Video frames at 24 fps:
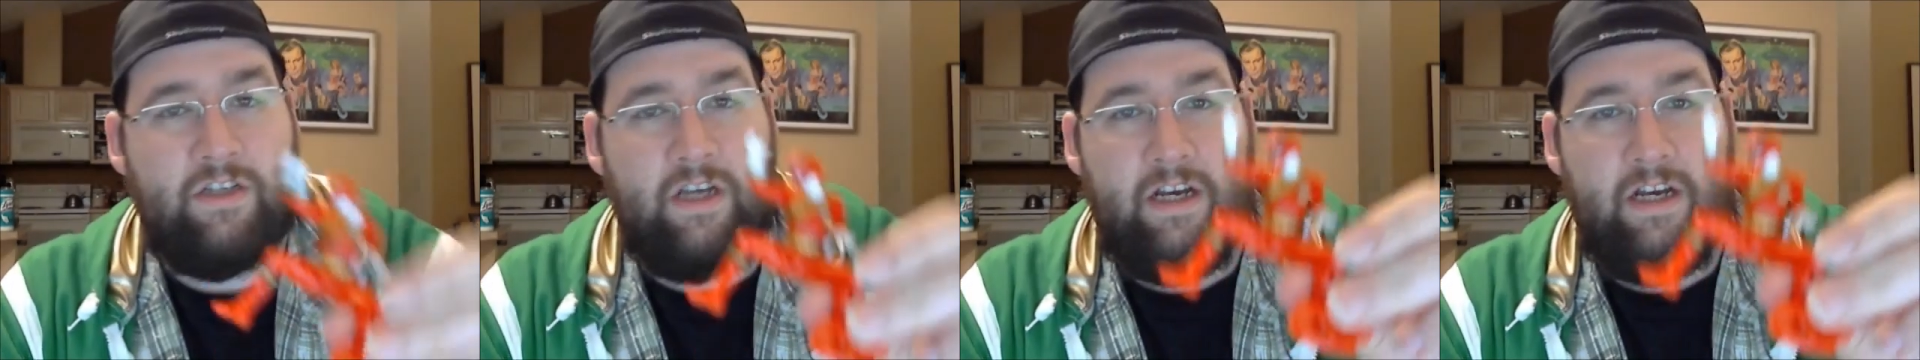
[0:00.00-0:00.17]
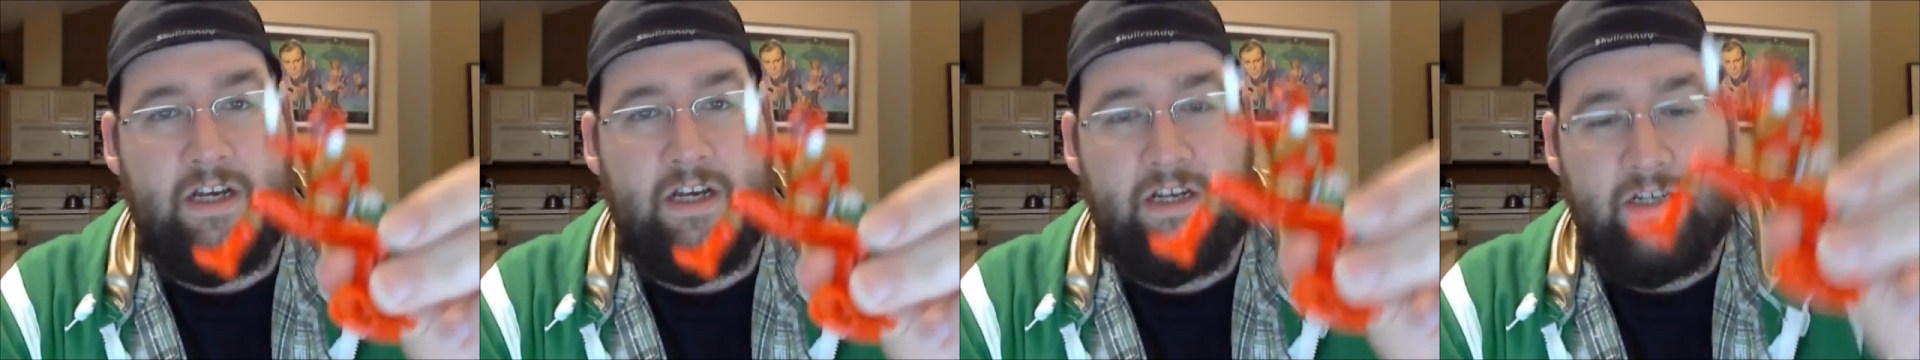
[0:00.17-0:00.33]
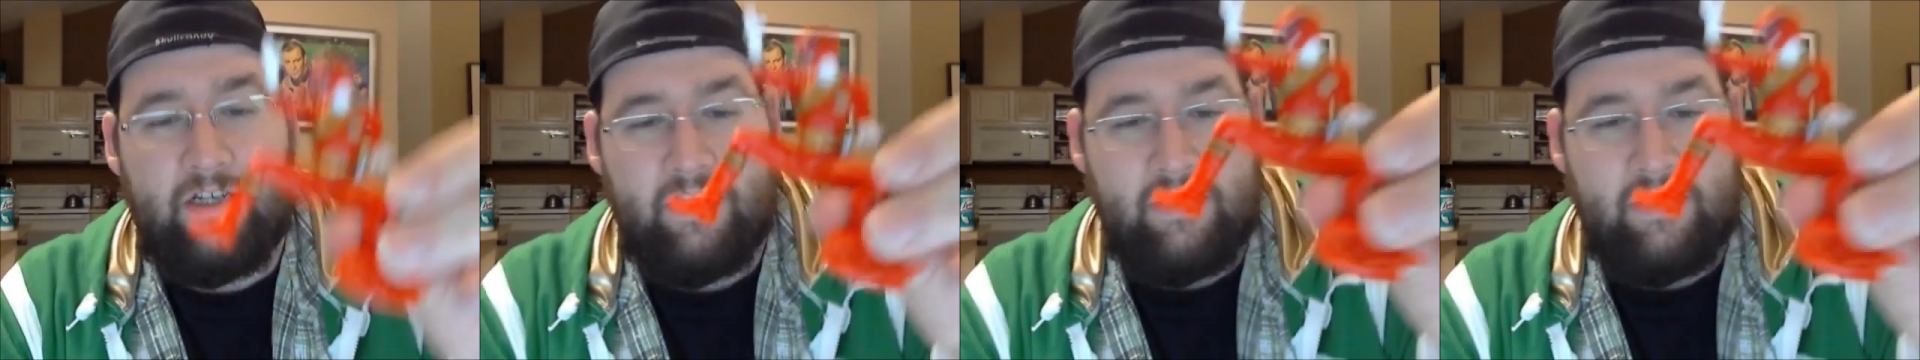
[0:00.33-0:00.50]

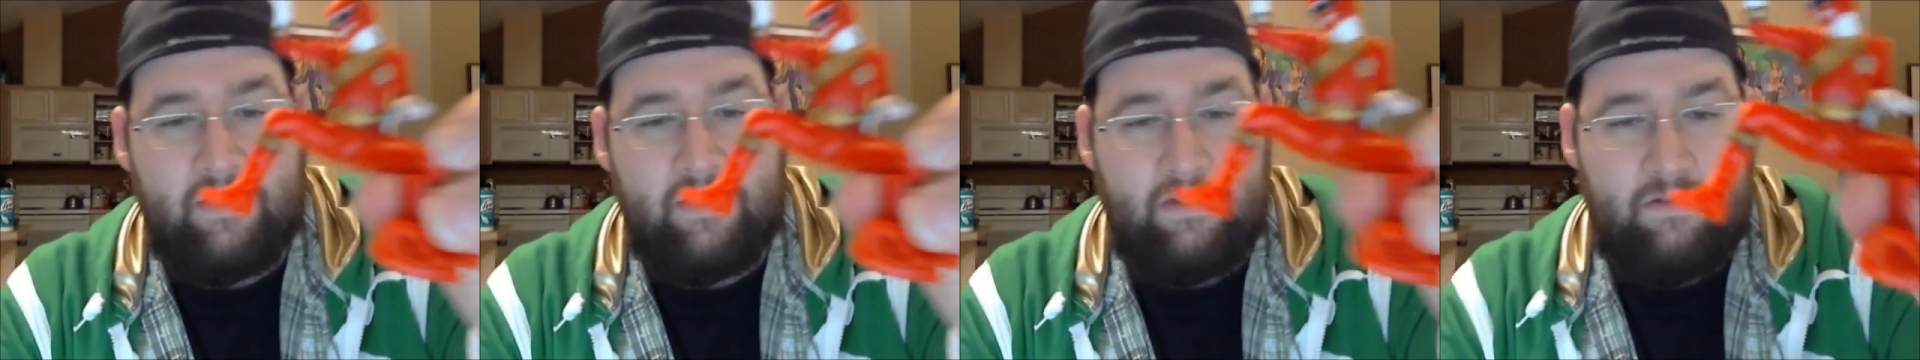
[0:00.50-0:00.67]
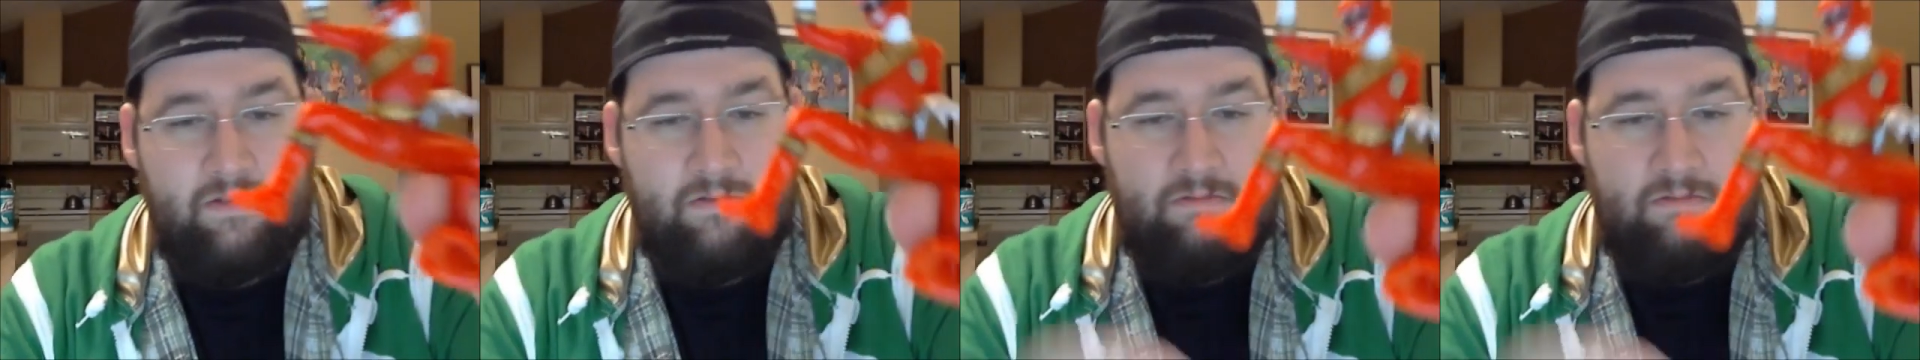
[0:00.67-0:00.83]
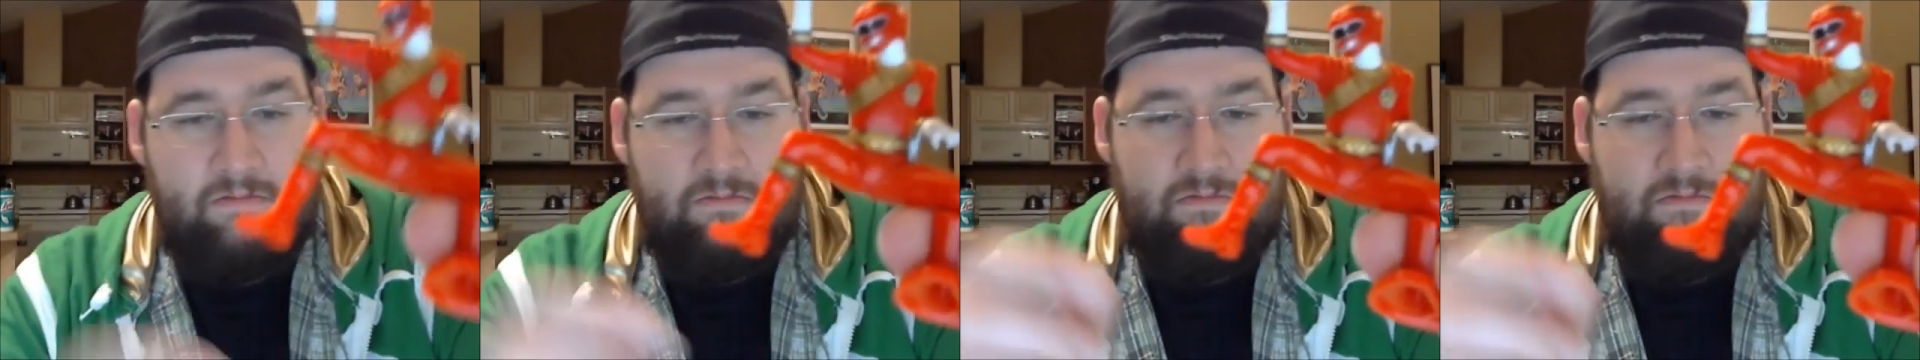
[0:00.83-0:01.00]

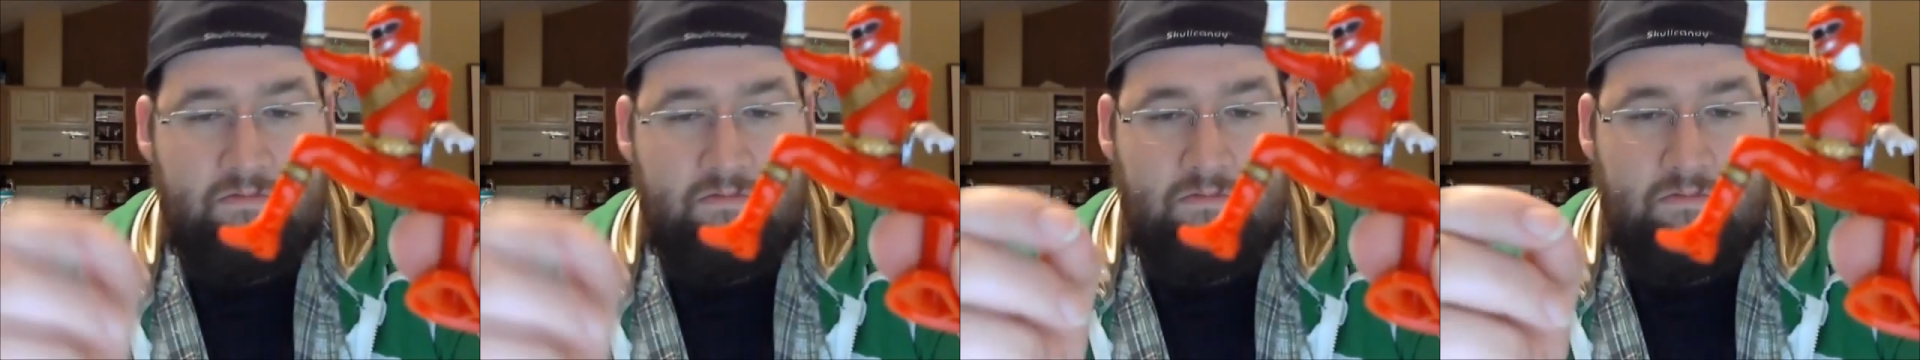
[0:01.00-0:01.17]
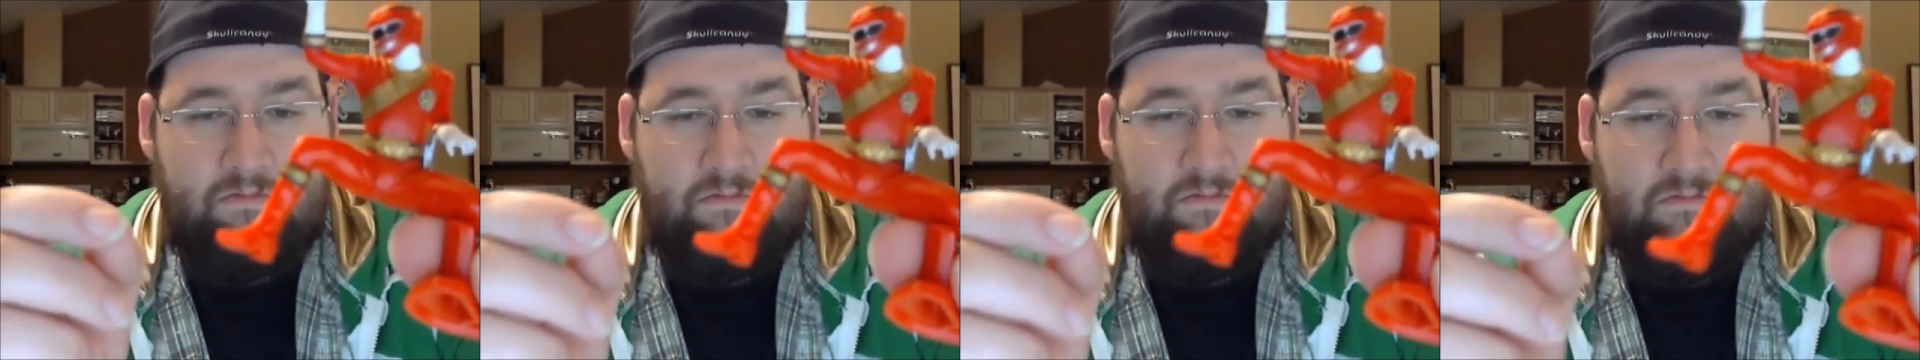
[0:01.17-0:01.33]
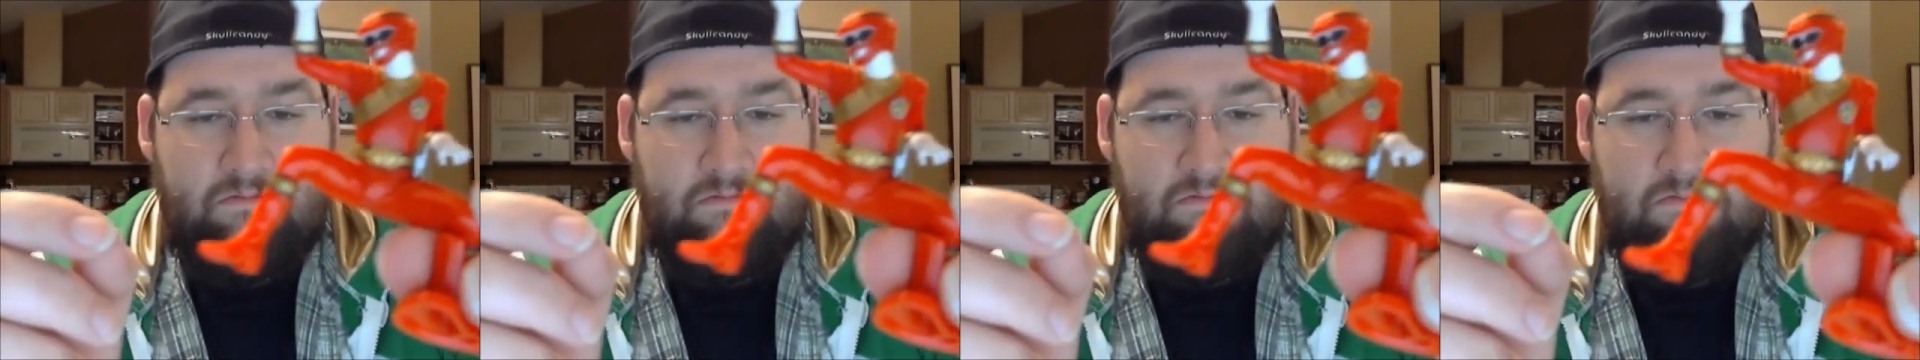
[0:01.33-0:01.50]

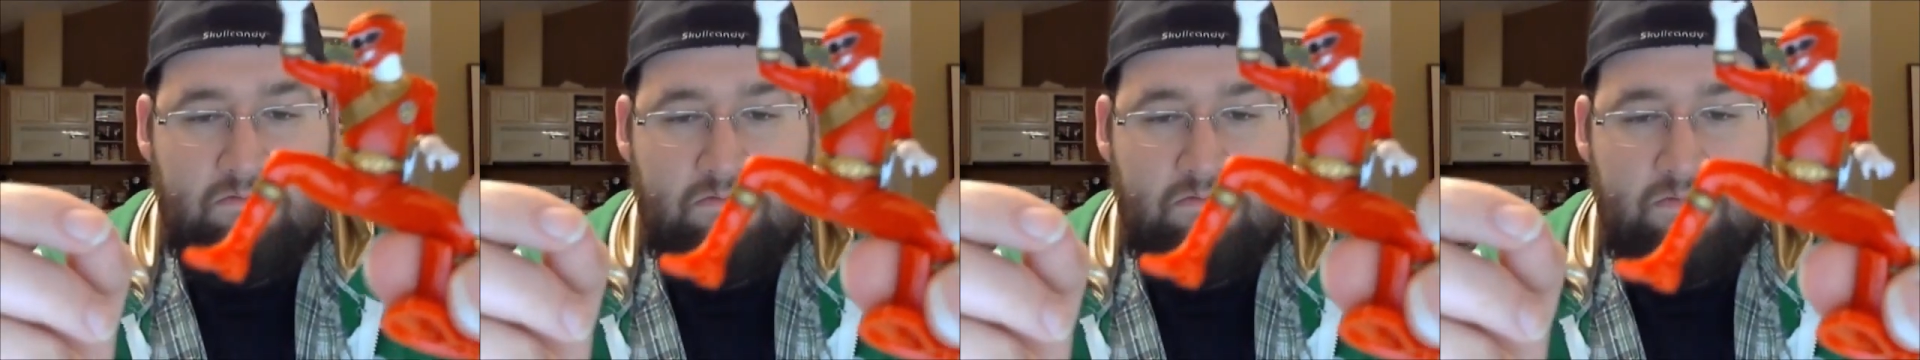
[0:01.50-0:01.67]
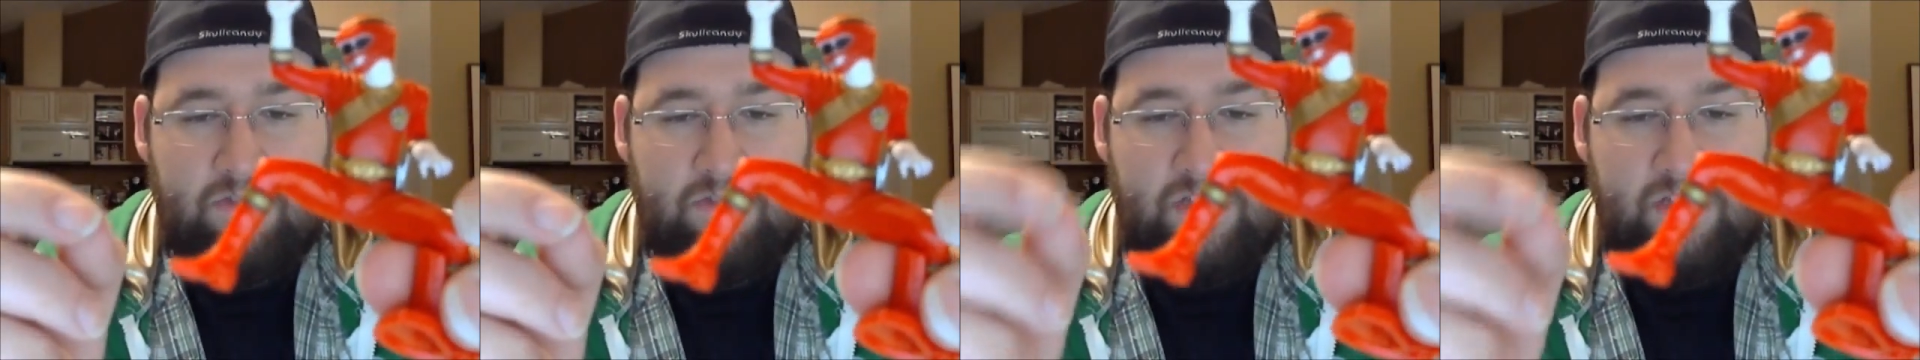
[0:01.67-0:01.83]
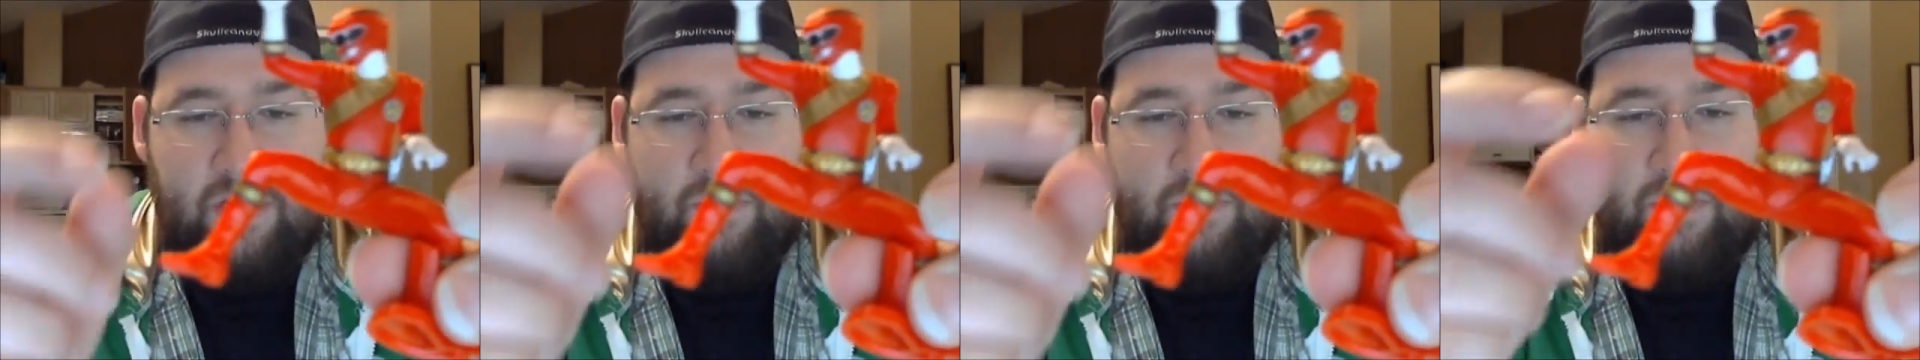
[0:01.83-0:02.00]

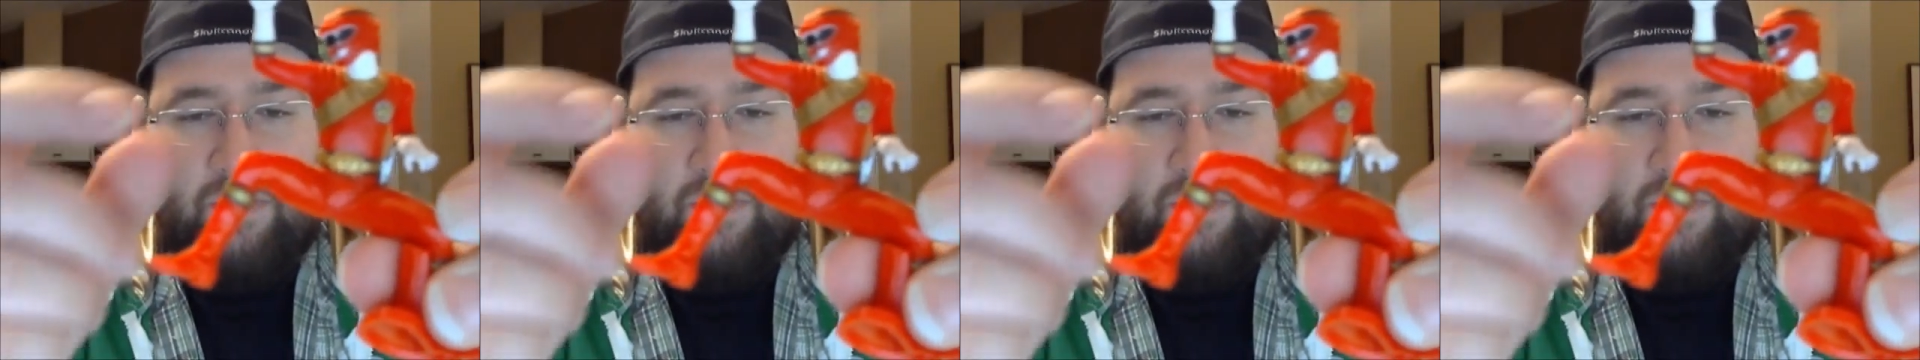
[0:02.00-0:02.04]
It's not